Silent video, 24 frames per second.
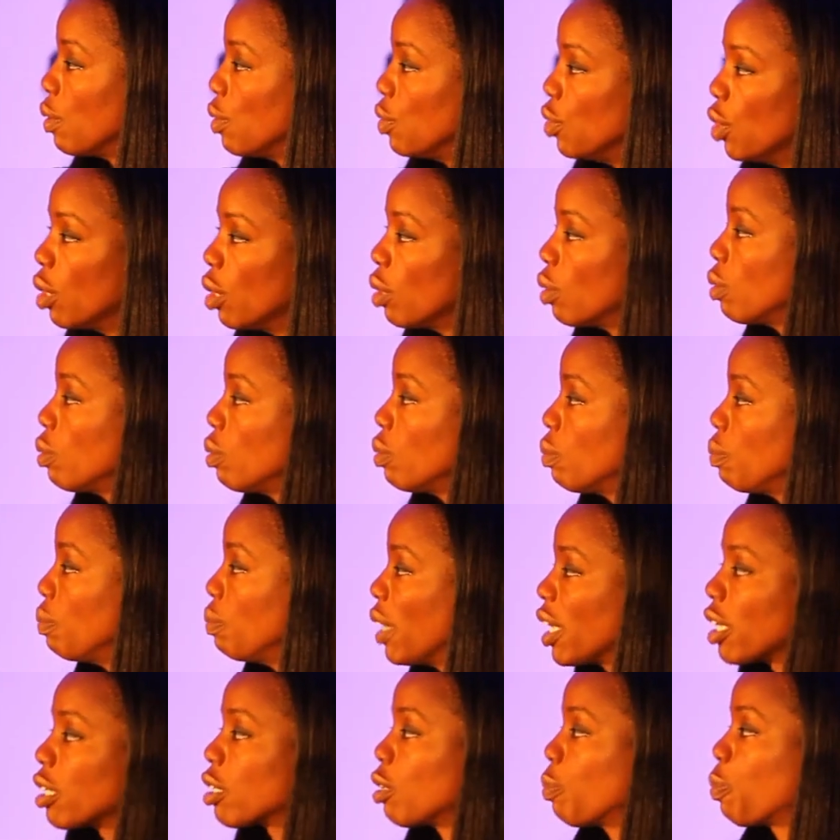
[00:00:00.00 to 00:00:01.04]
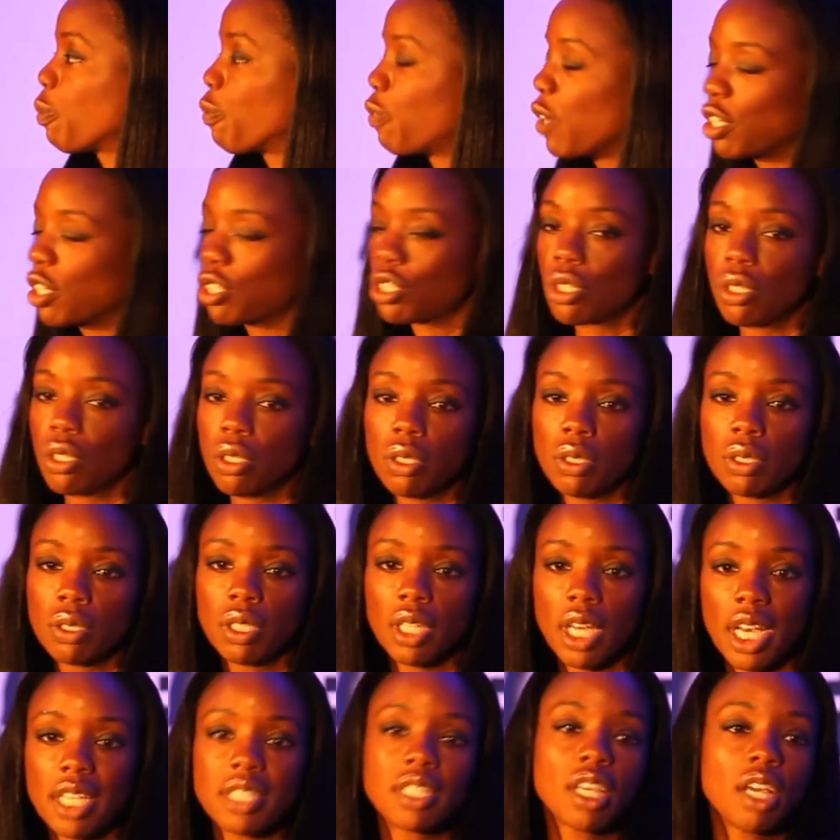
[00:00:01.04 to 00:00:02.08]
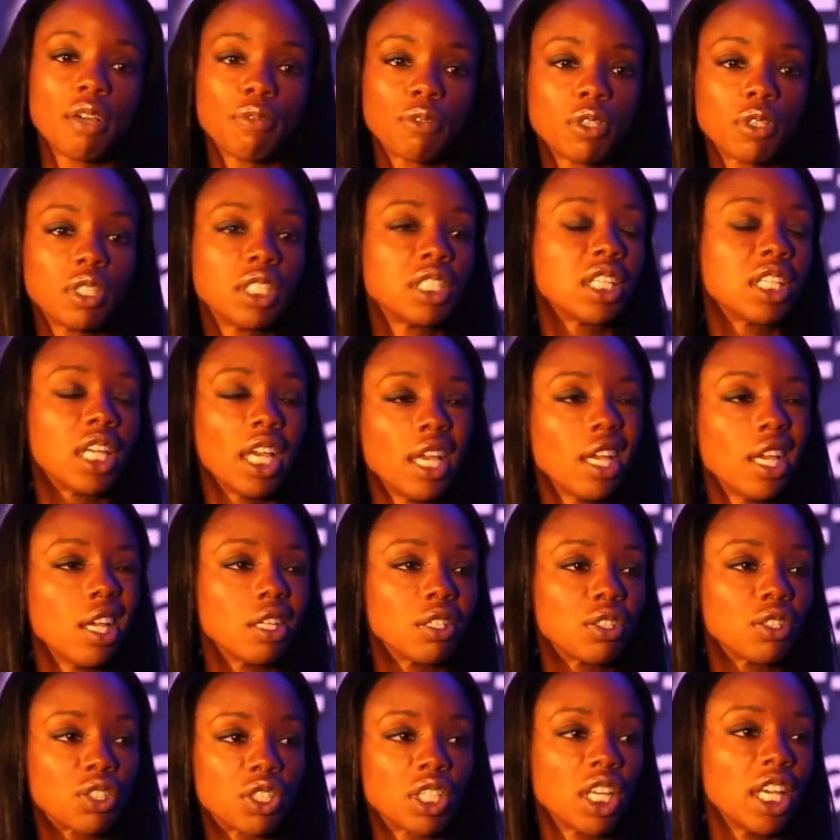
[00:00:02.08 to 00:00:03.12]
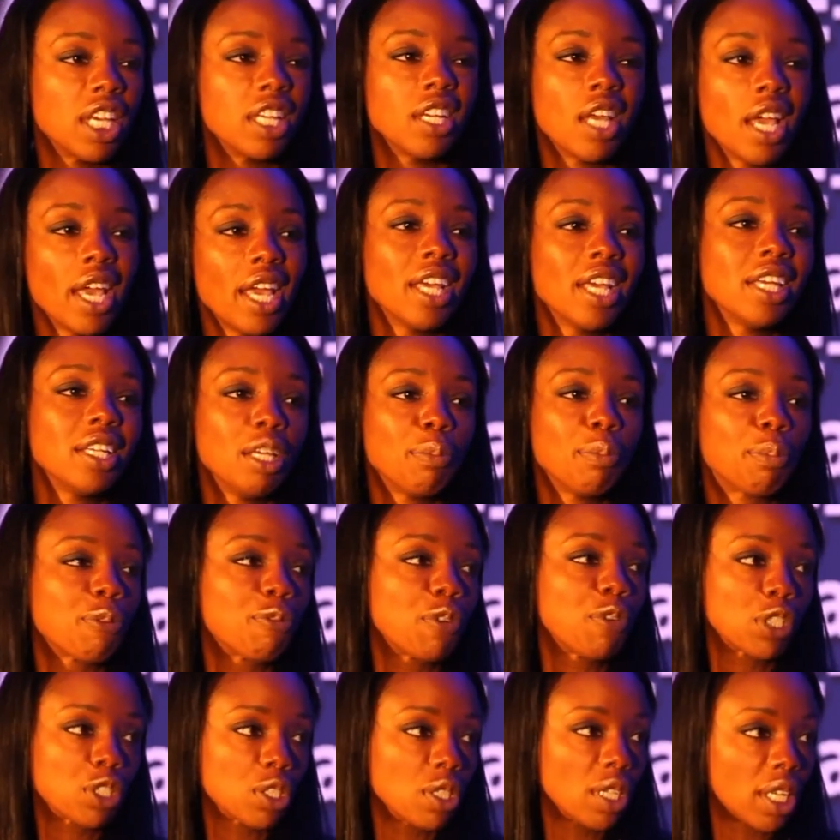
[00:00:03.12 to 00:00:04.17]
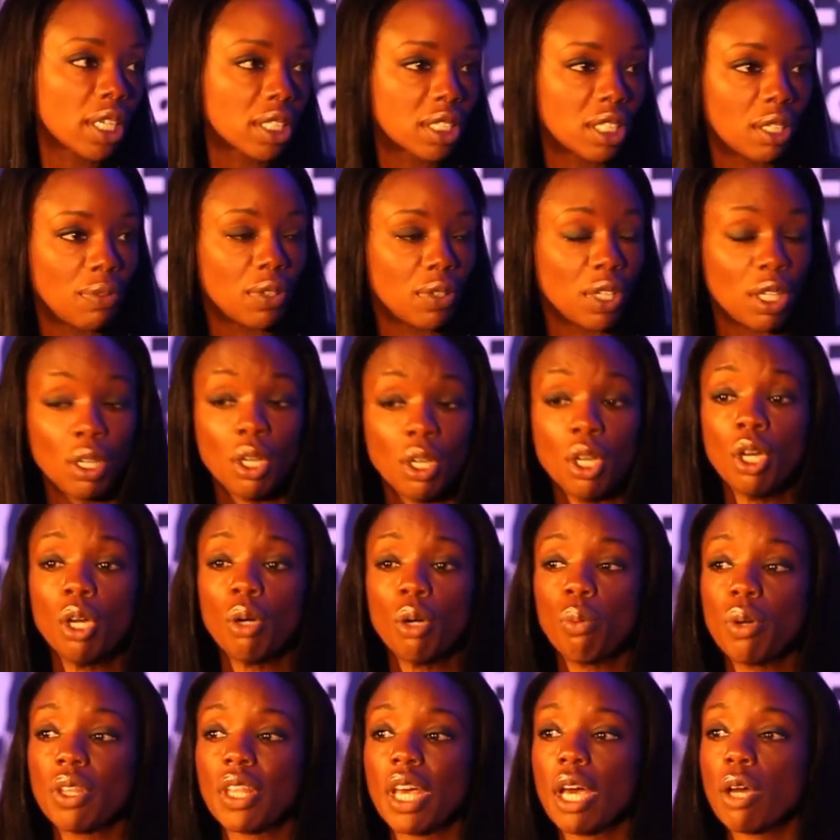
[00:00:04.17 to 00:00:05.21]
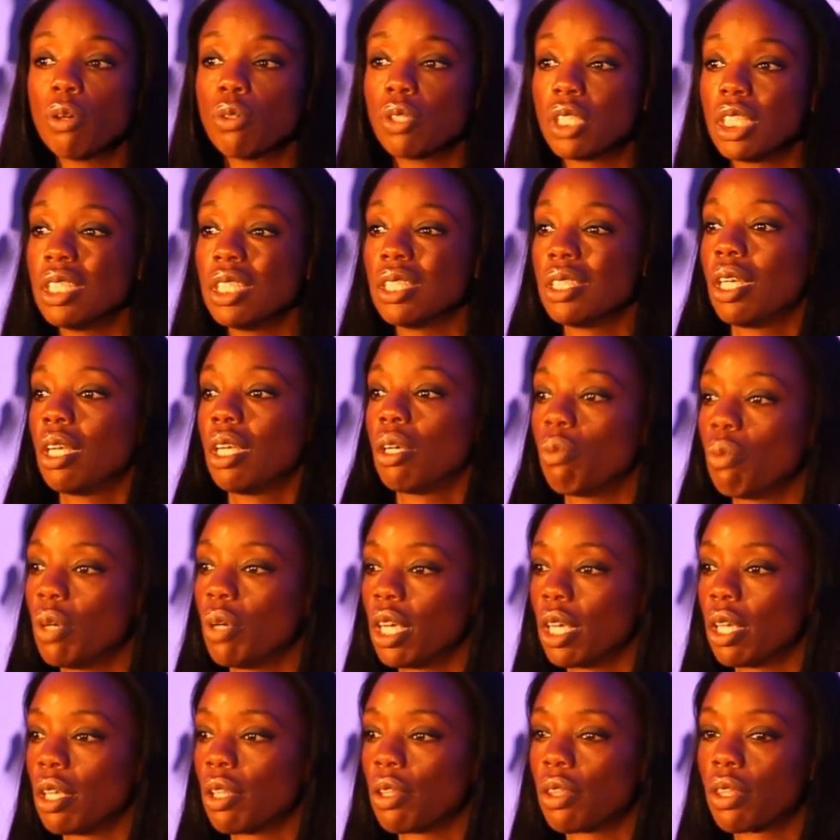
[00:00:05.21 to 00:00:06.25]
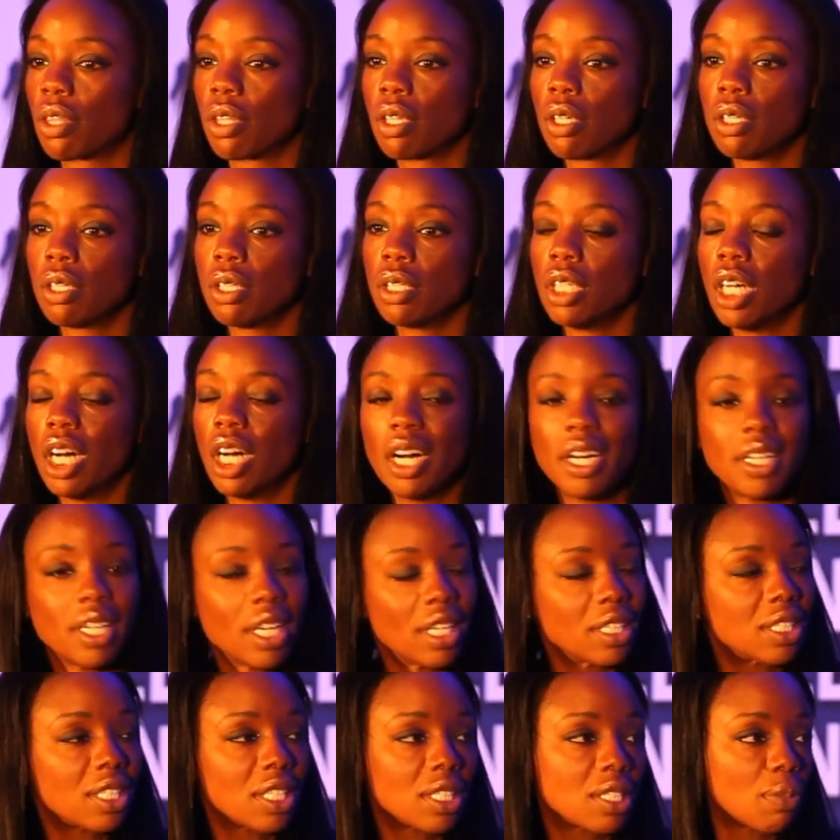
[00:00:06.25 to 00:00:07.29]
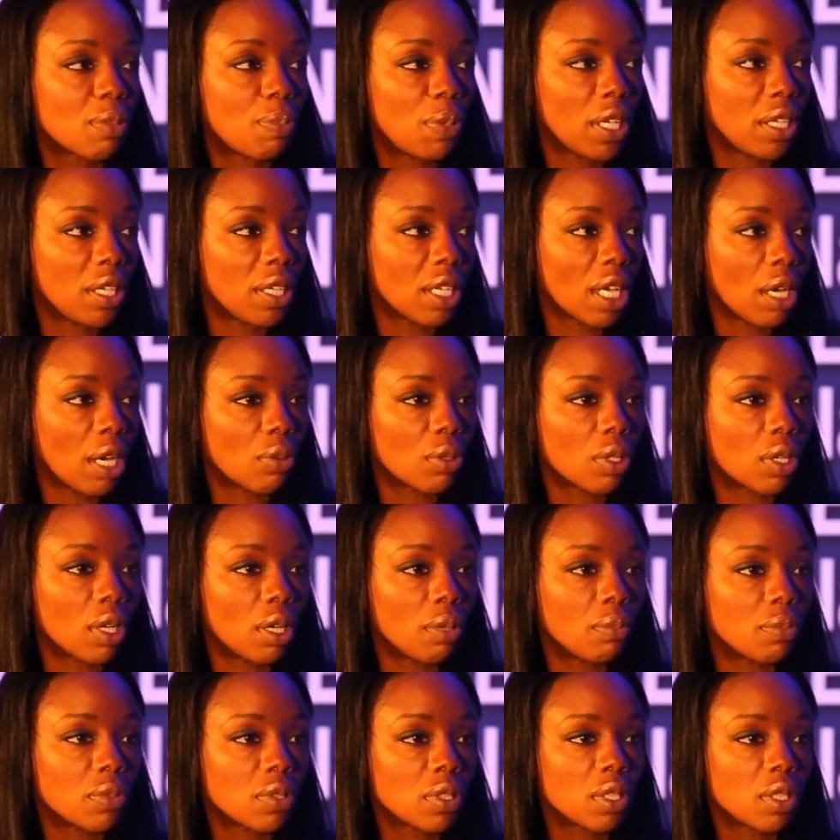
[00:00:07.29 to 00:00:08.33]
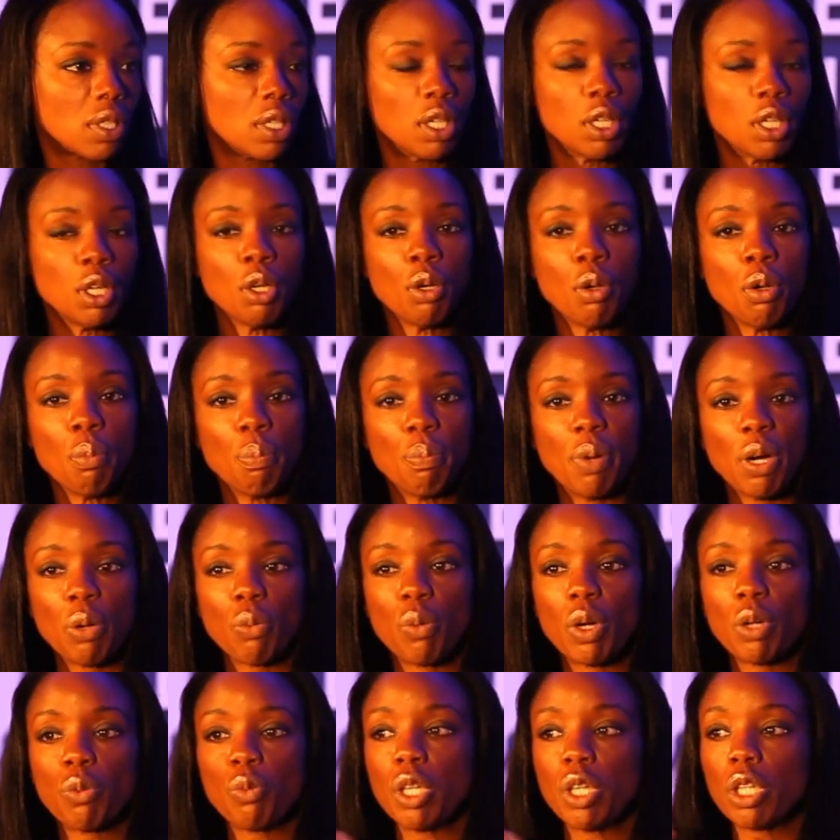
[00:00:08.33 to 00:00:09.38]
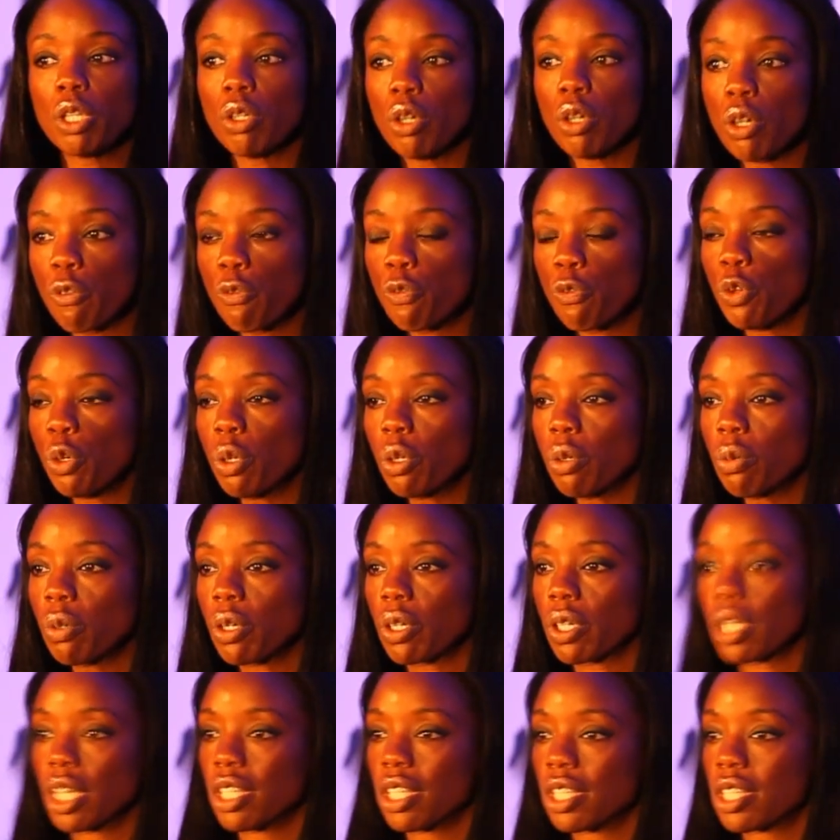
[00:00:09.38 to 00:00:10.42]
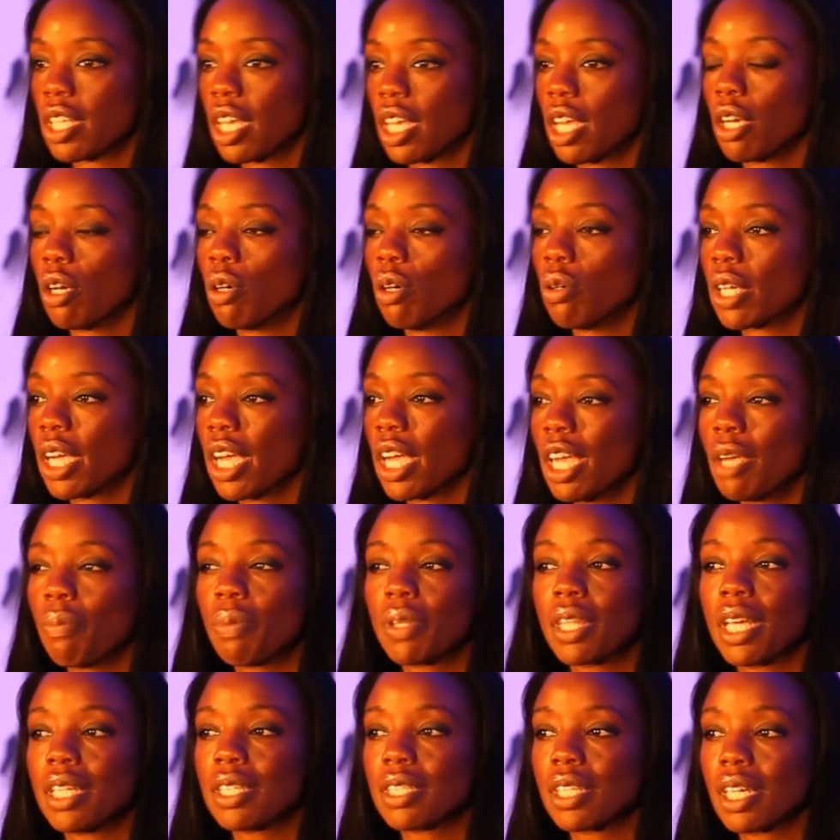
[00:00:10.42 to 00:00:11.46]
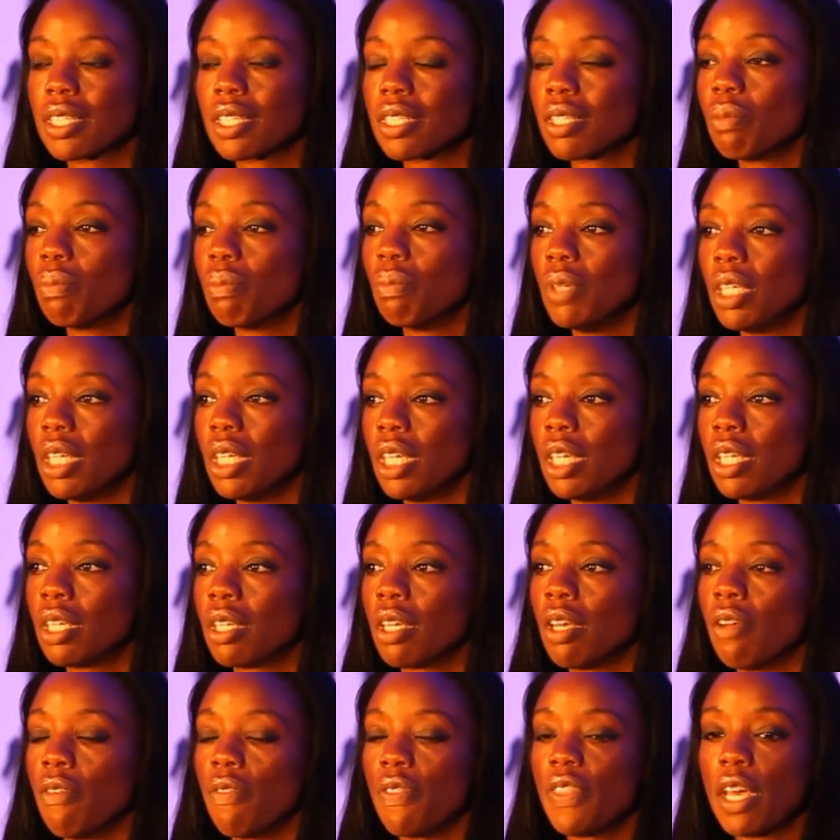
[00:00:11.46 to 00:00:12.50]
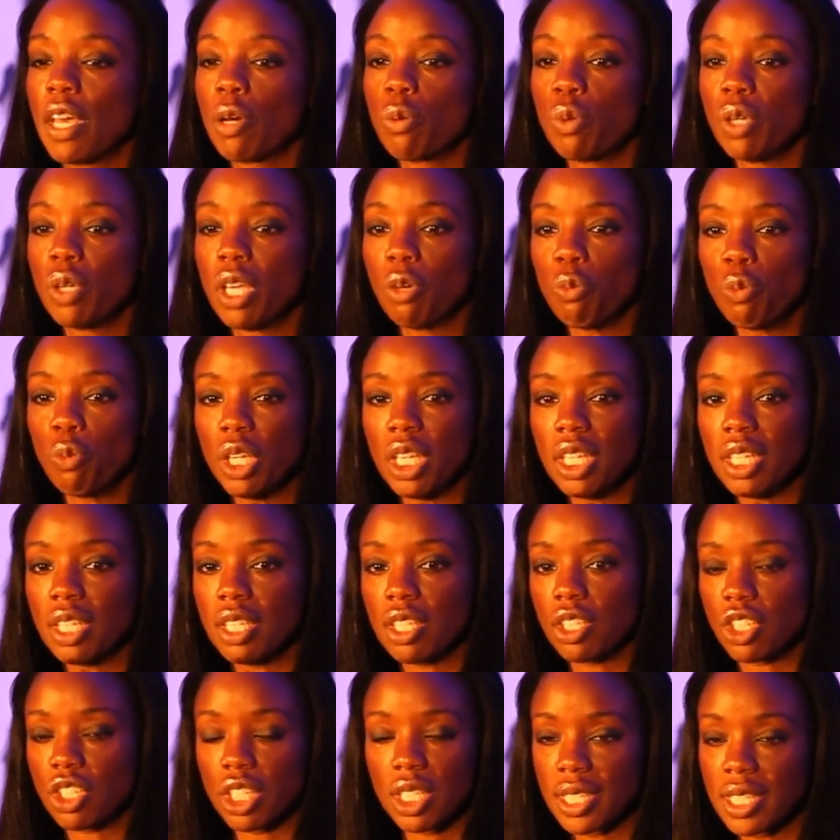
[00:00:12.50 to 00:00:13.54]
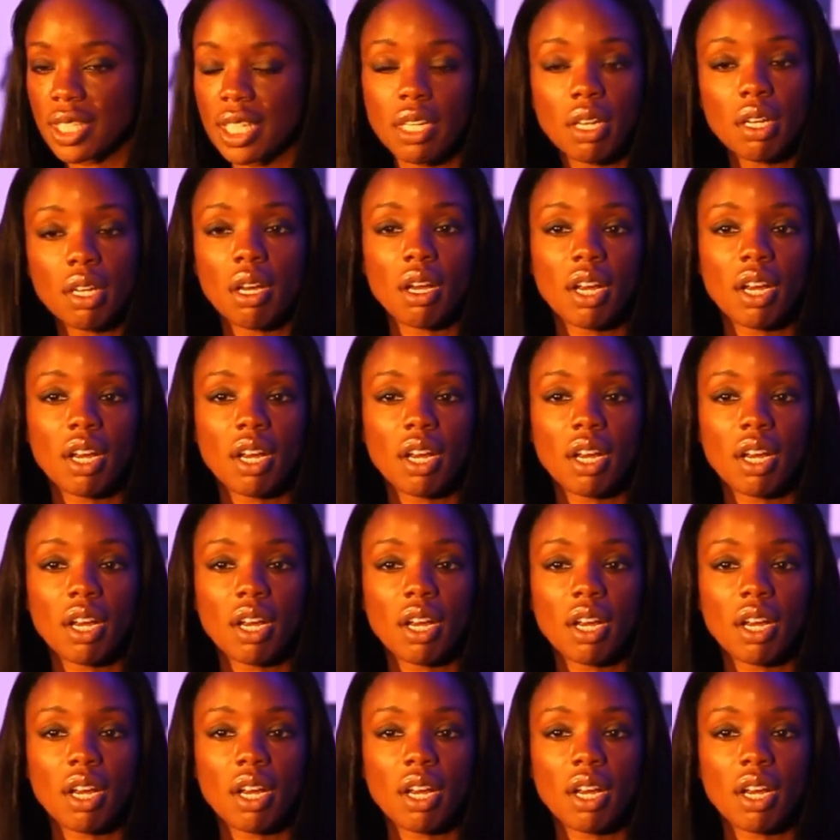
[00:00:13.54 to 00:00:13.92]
No medical professional has ever engaged in any professional activity without dealing with unanticipated outcomes. But when we look forward and say, okay, but that doesn't mean that we just sit on